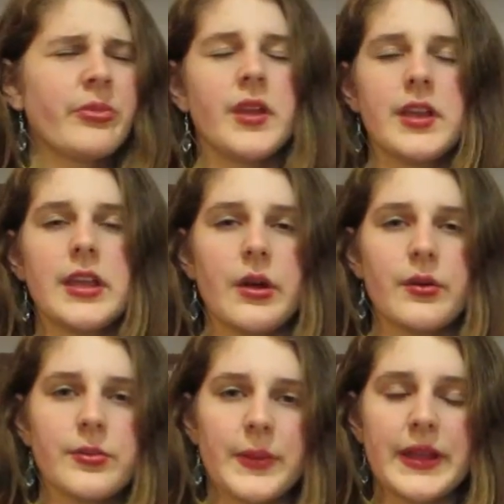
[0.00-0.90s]
to,
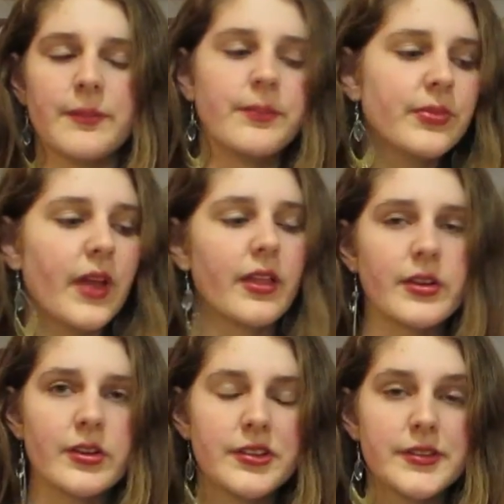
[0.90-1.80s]
explain
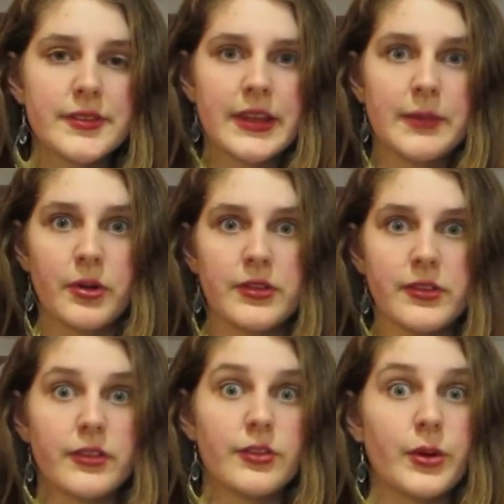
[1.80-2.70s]
other key points of
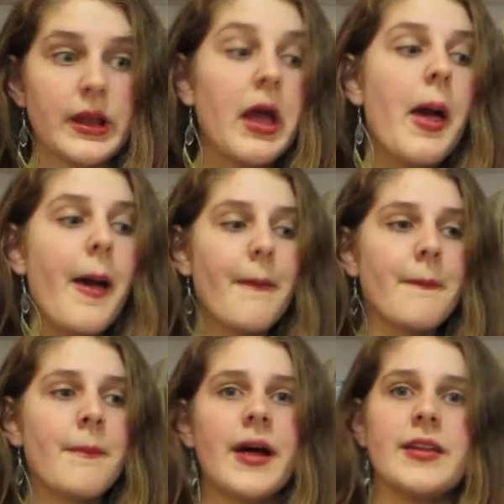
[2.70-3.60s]
the story,
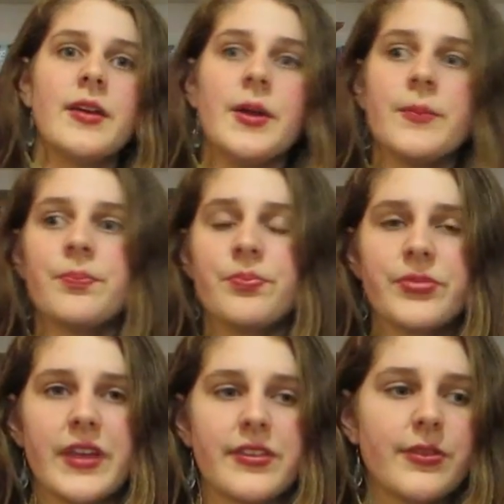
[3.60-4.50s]
but
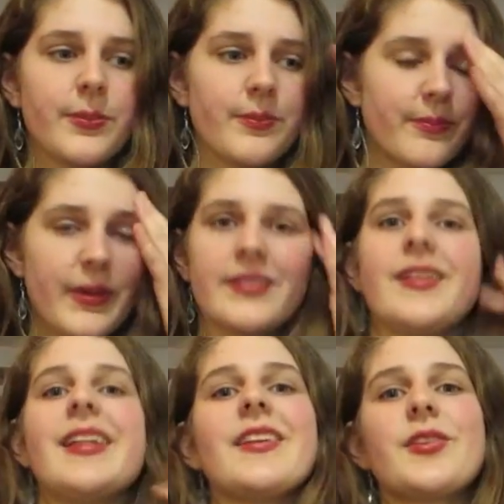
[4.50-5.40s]
that's
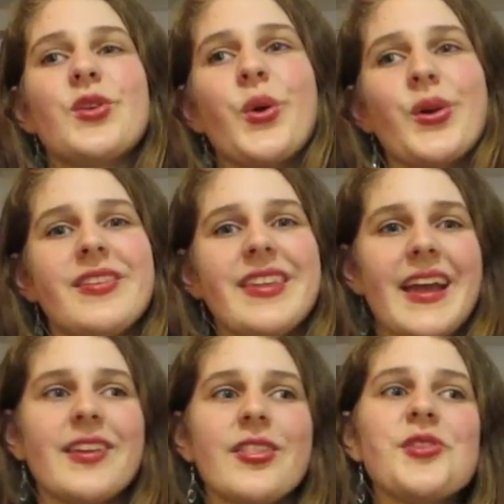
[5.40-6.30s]
basically, it's towards the
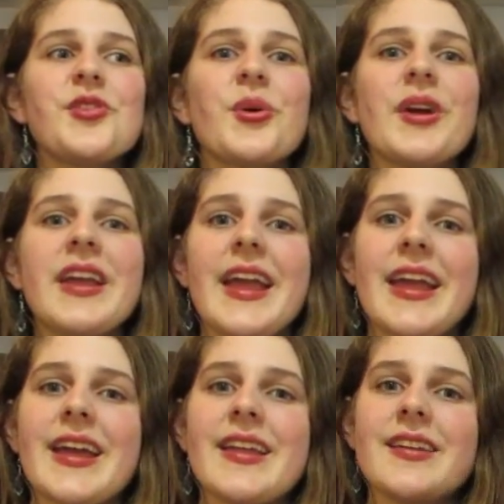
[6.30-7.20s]
end of the story,
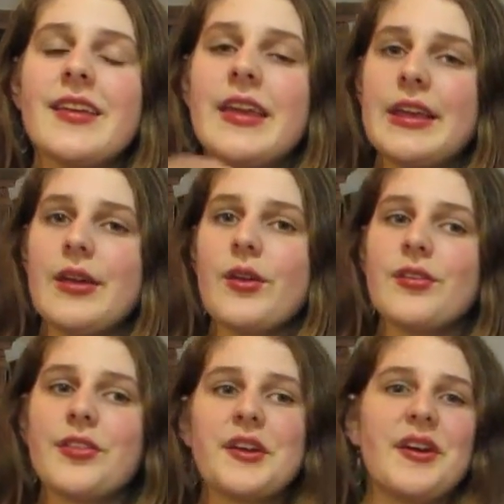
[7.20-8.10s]
and here's
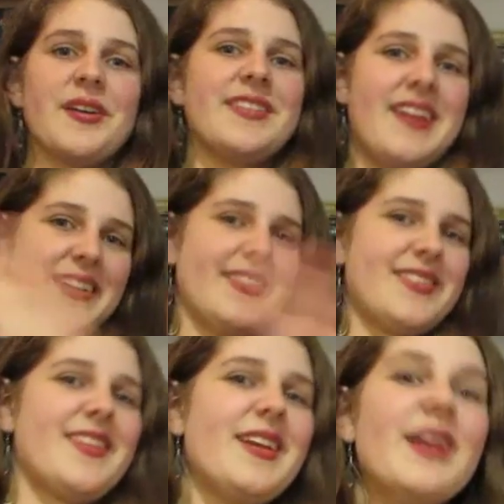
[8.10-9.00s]
the
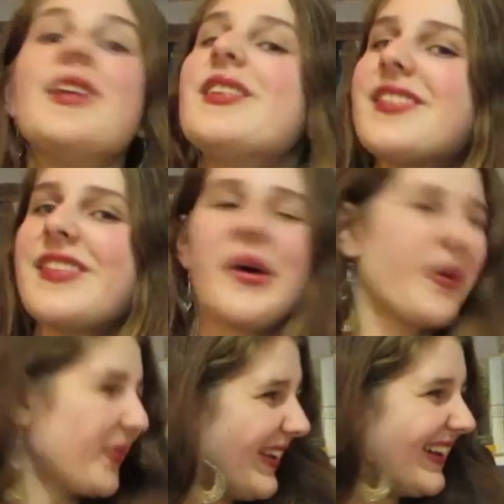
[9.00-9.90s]
context.
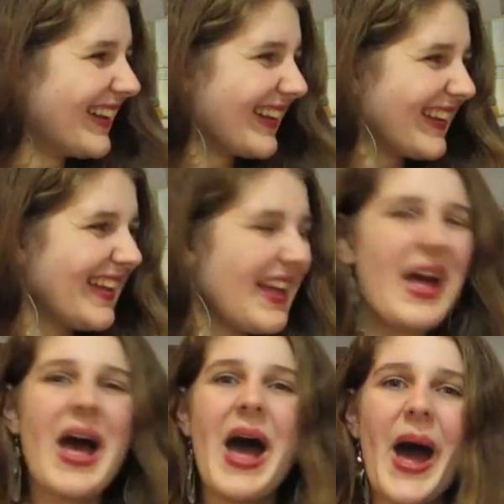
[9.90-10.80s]
So,
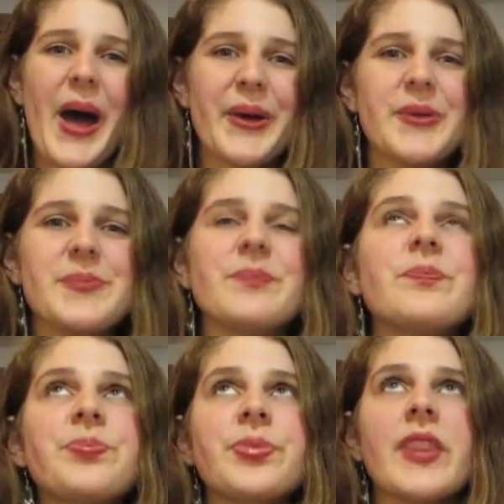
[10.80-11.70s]

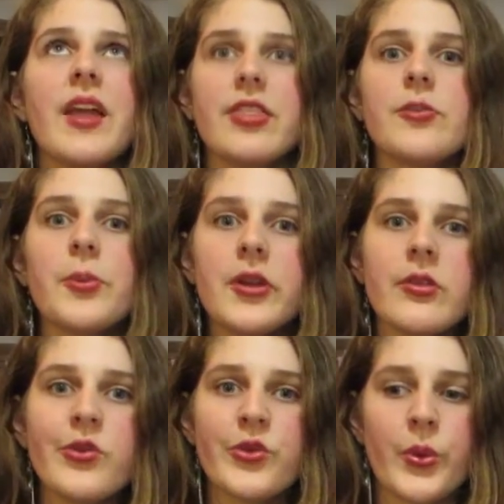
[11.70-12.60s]
at this point in the
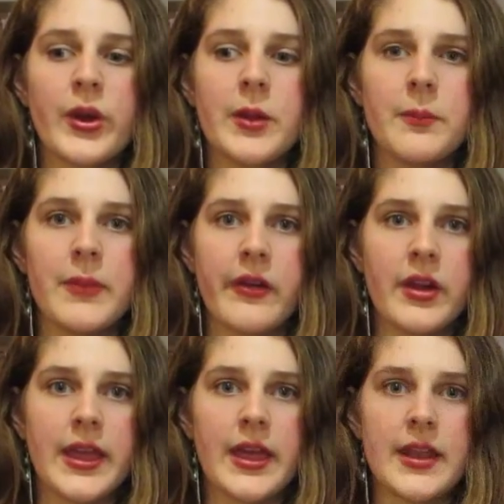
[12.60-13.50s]
story,
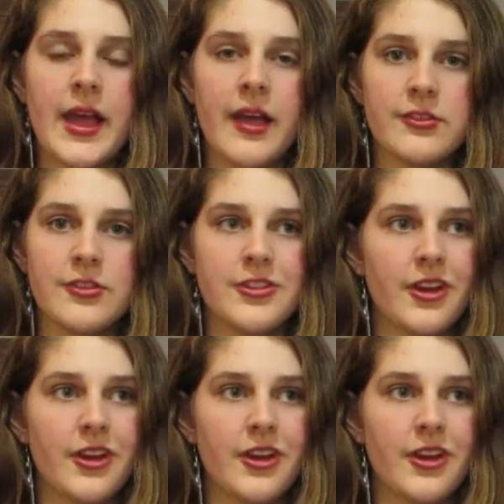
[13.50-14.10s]
Marianne has